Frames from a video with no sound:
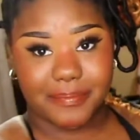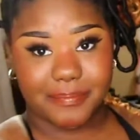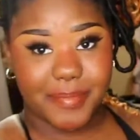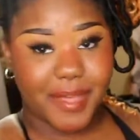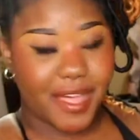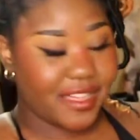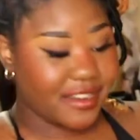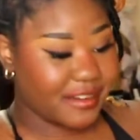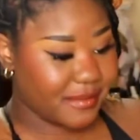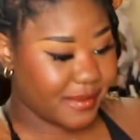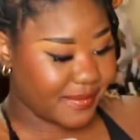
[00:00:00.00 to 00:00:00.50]

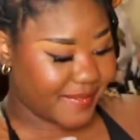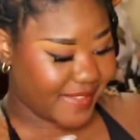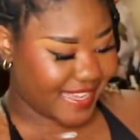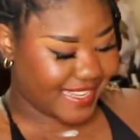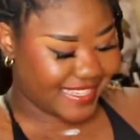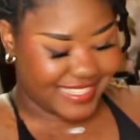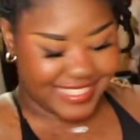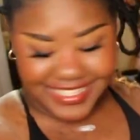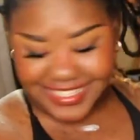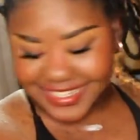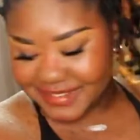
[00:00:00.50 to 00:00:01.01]
bottom of
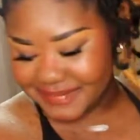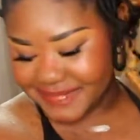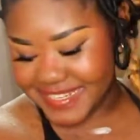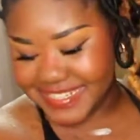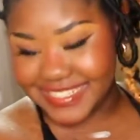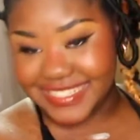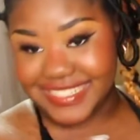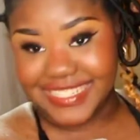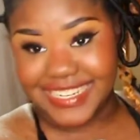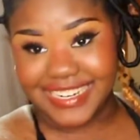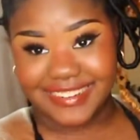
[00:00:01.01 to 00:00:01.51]
A tier,
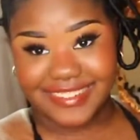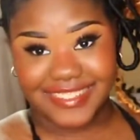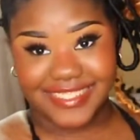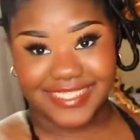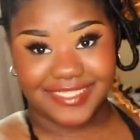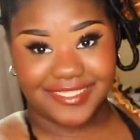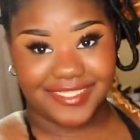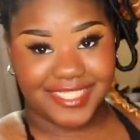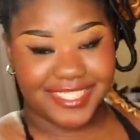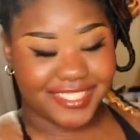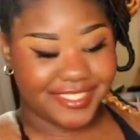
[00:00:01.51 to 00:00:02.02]
my chair is
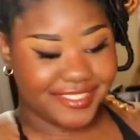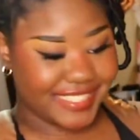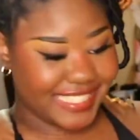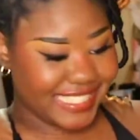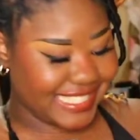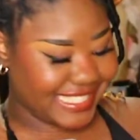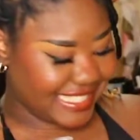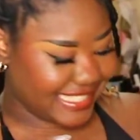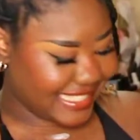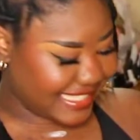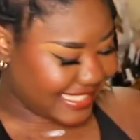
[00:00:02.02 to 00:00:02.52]
so
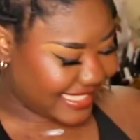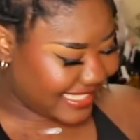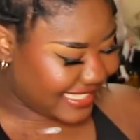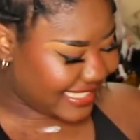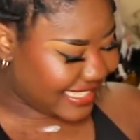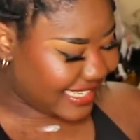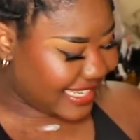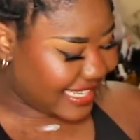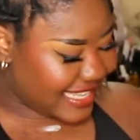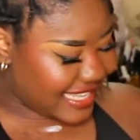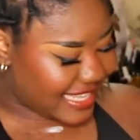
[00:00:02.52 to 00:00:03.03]

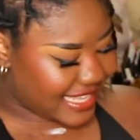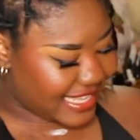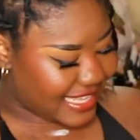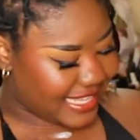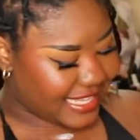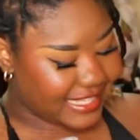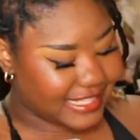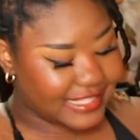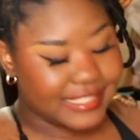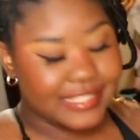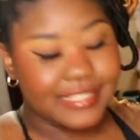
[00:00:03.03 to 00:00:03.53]
squirky,
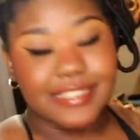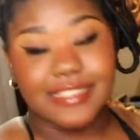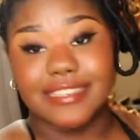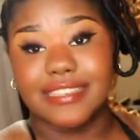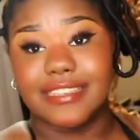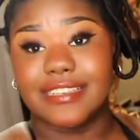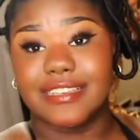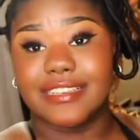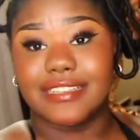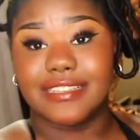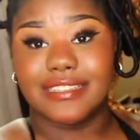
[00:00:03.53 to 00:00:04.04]
is
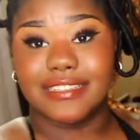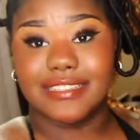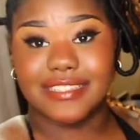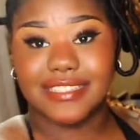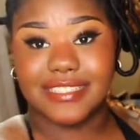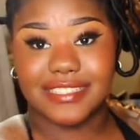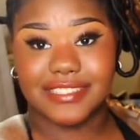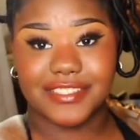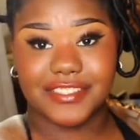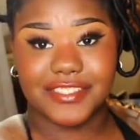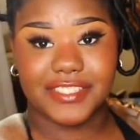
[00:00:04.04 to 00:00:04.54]

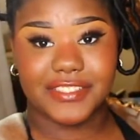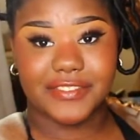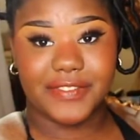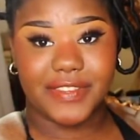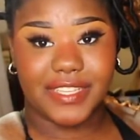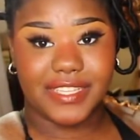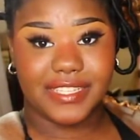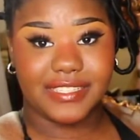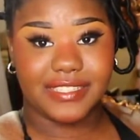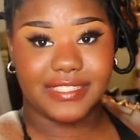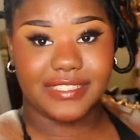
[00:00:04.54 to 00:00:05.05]
the Citrus
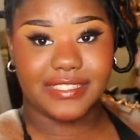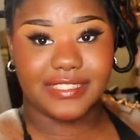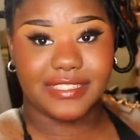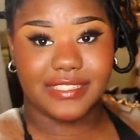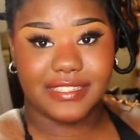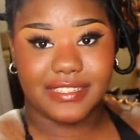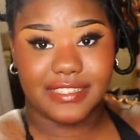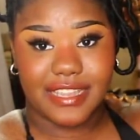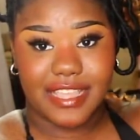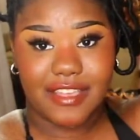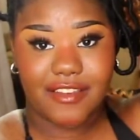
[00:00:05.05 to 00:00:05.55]
Fizz.
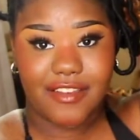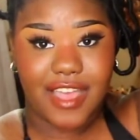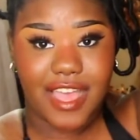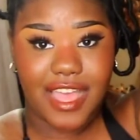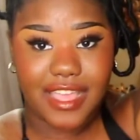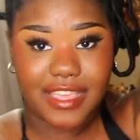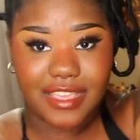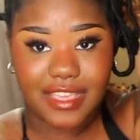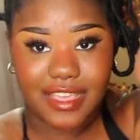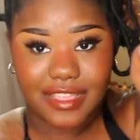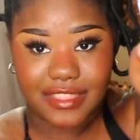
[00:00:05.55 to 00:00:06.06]
Now,
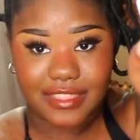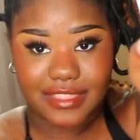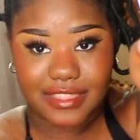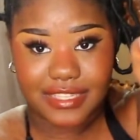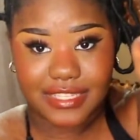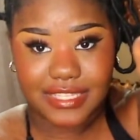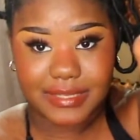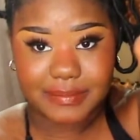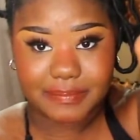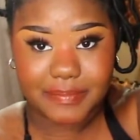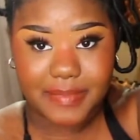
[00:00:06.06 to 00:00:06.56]
I got
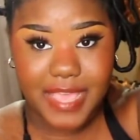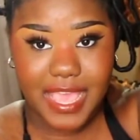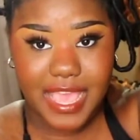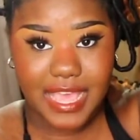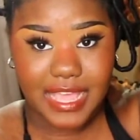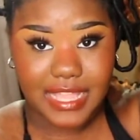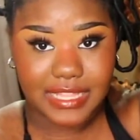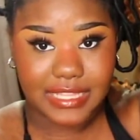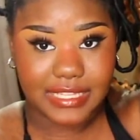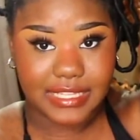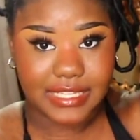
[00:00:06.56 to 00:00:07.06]
this
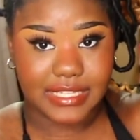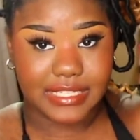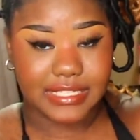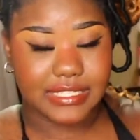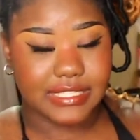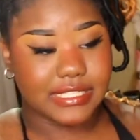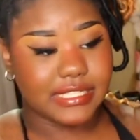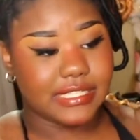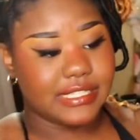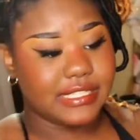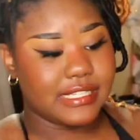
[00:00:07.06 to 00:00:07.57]

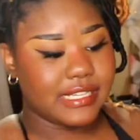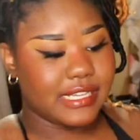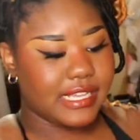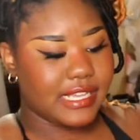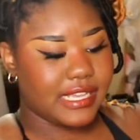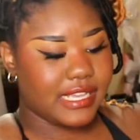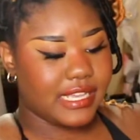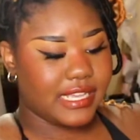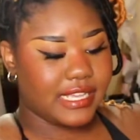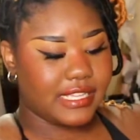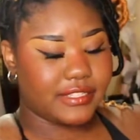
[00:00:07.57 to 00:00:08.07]
palette,
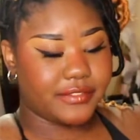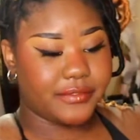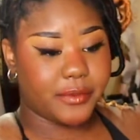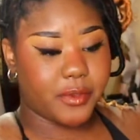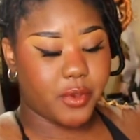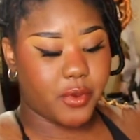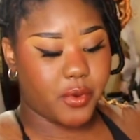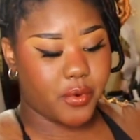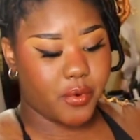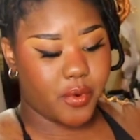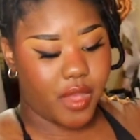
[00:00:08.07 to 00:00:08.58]
it's a
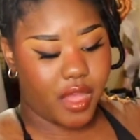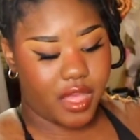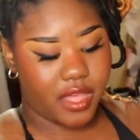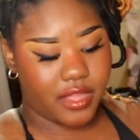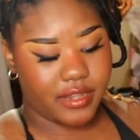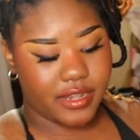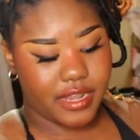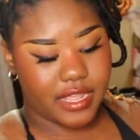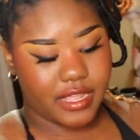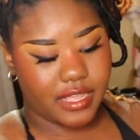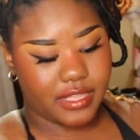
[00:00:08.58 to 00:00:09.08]
quad,
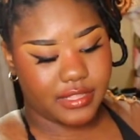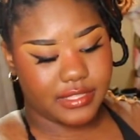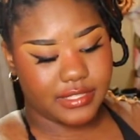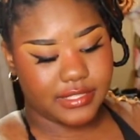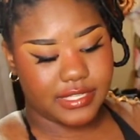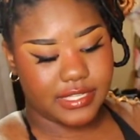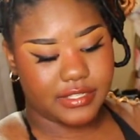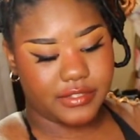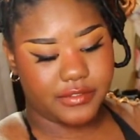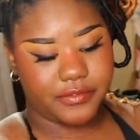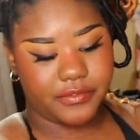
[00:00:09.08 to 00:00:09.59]
and I got
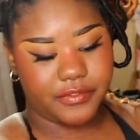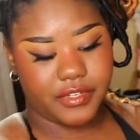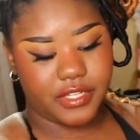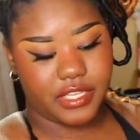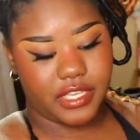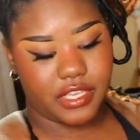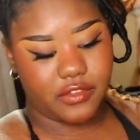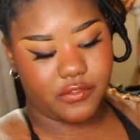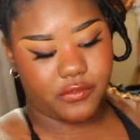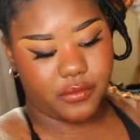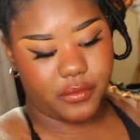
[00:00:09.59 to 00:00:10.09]
this as a free
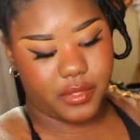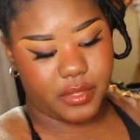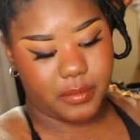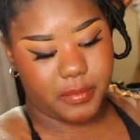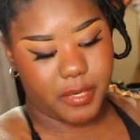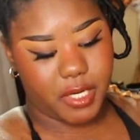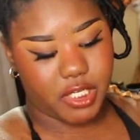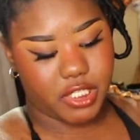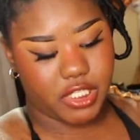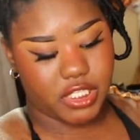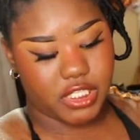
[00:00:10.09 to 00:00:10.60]
gift with
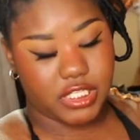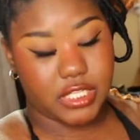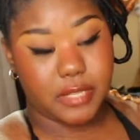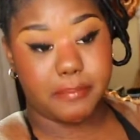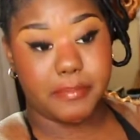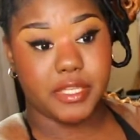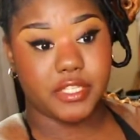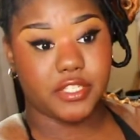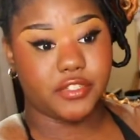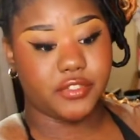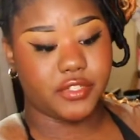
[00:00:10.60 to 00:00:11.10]
purchase, a
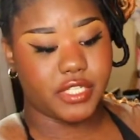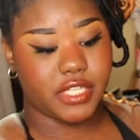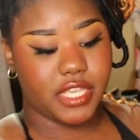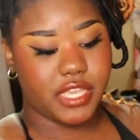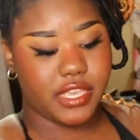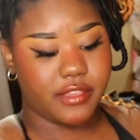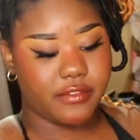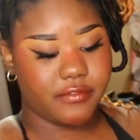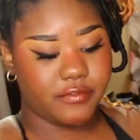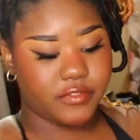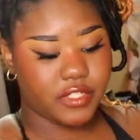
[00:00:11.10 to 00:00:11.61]
mystery
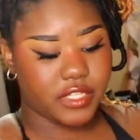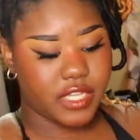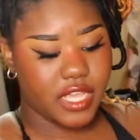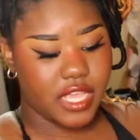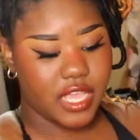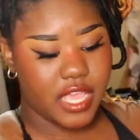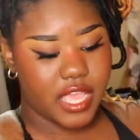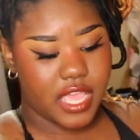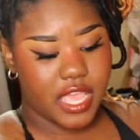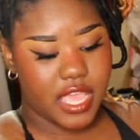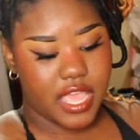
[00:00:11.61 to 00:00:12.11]
gift,
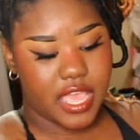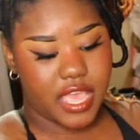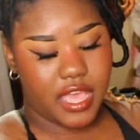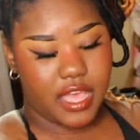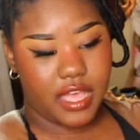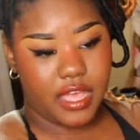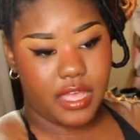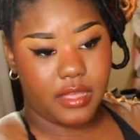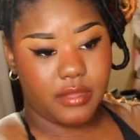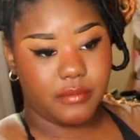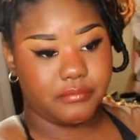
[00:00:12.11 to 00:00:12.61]

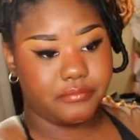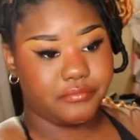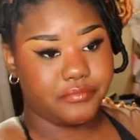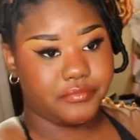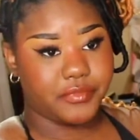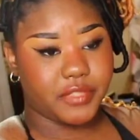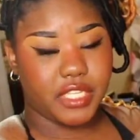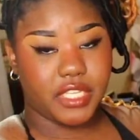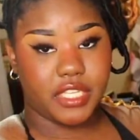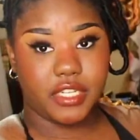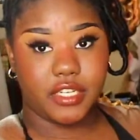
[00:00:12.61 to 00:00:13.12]
in
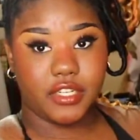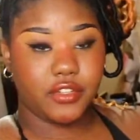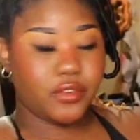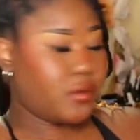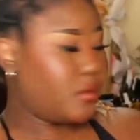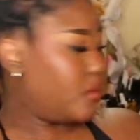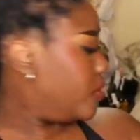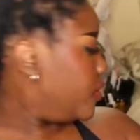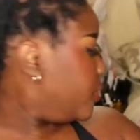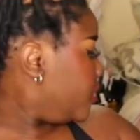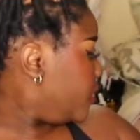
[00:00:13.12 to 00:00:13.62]
the
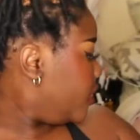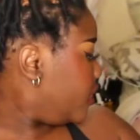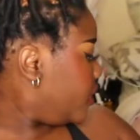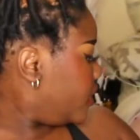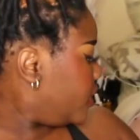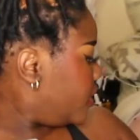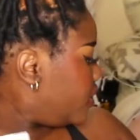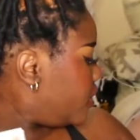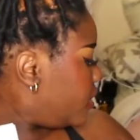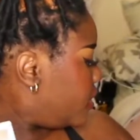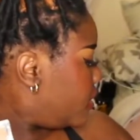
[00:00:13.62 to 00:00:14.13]

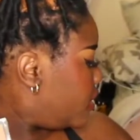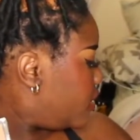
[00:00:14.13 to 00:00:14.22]
order